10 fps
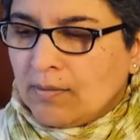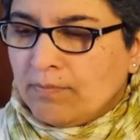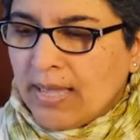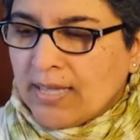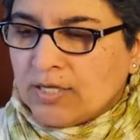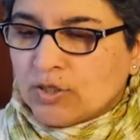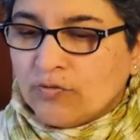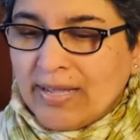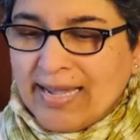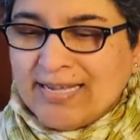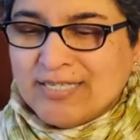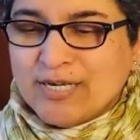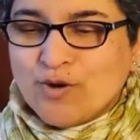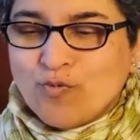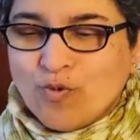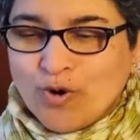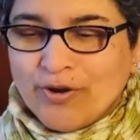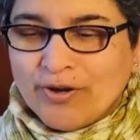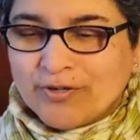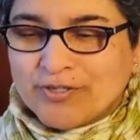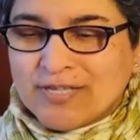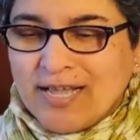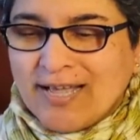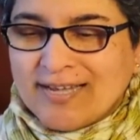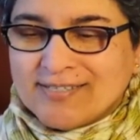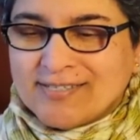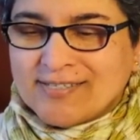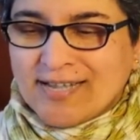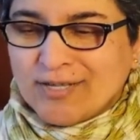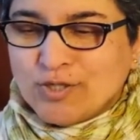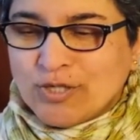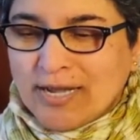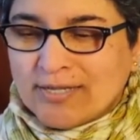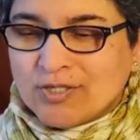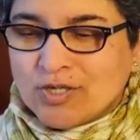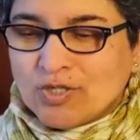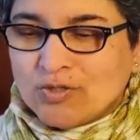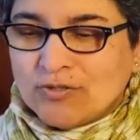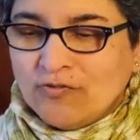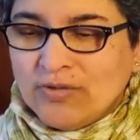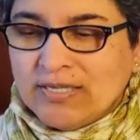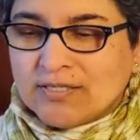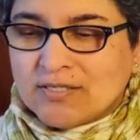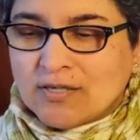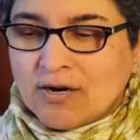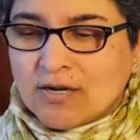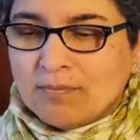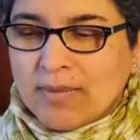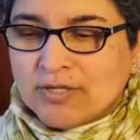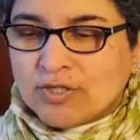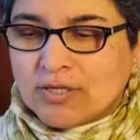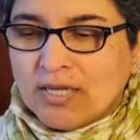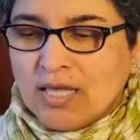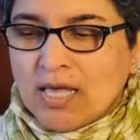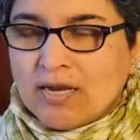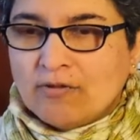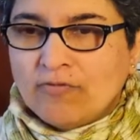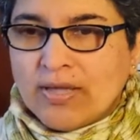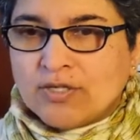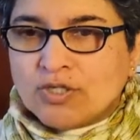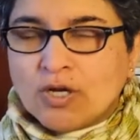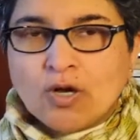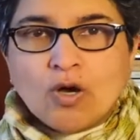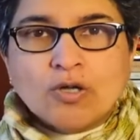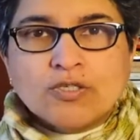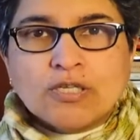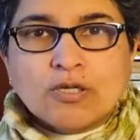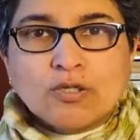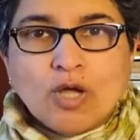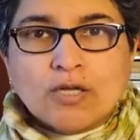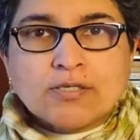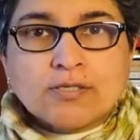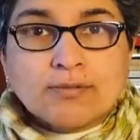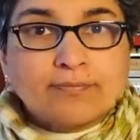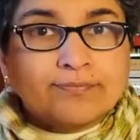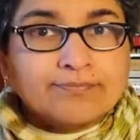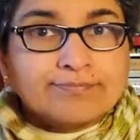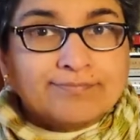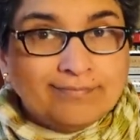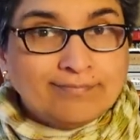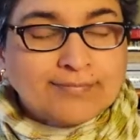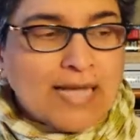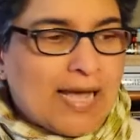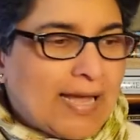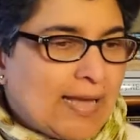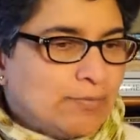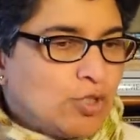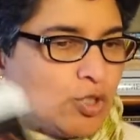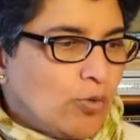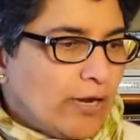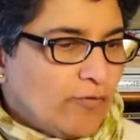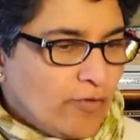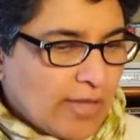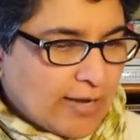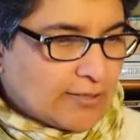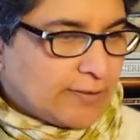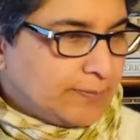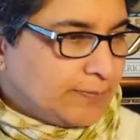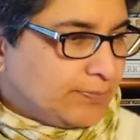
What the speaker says: band of aging warriors has a second chance to defeat dark magic and avenge a haunting loss. I am so there for that.